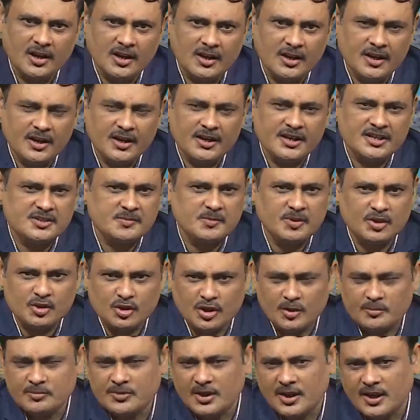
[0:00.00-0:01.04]
in respect
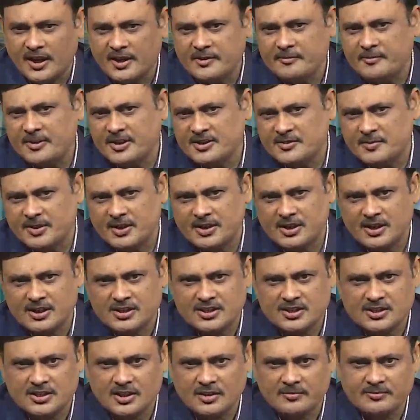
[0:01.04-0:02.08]
of the life
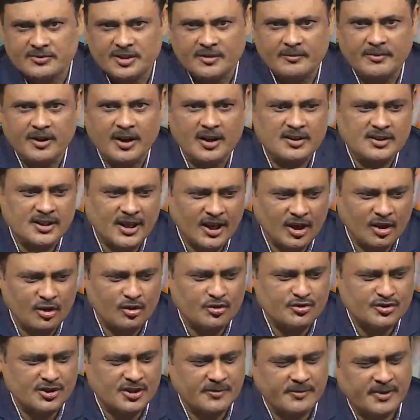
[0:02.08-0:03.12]
expectancy of the birth
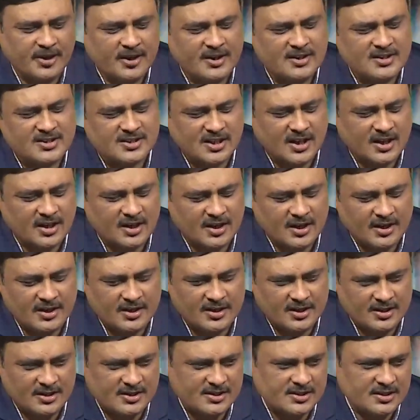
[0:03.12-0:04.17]
across different SAARC
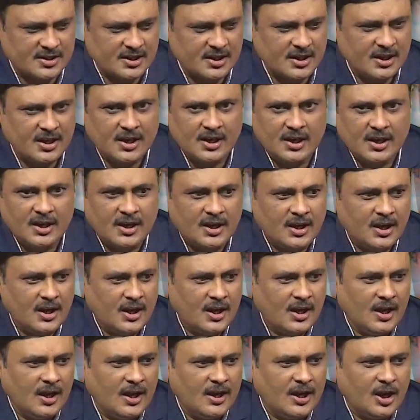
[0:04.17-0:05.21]
countries.
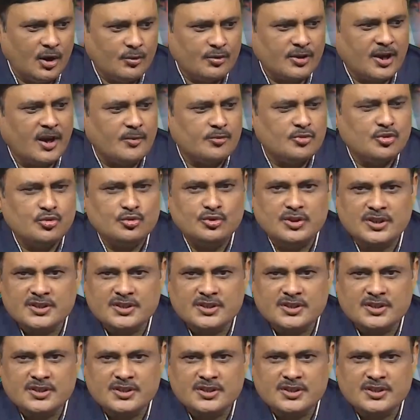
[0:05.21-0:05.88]
Now we come to the